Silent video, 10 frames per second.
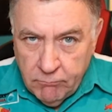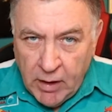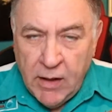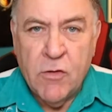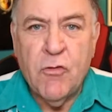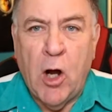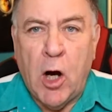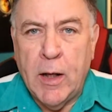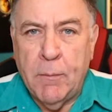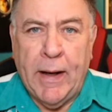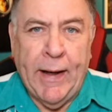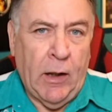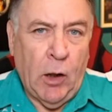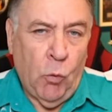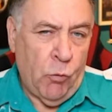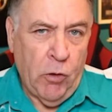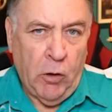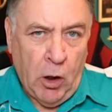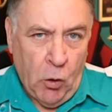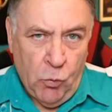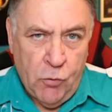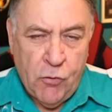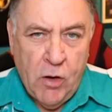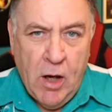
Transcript: And I started buying loads and loads.